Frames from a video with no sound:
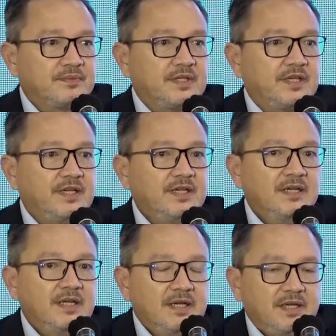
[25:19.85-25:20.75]
Okay,
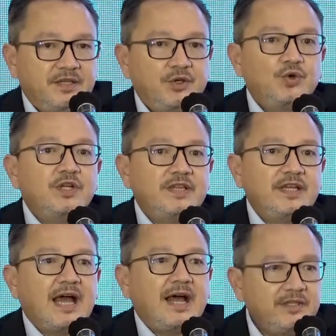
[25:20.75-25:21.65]
the only
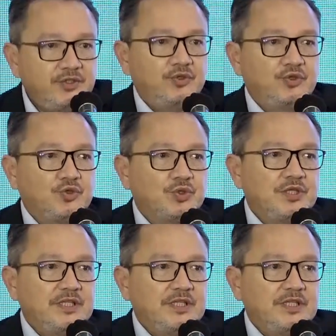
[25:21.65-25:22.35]
thing unusual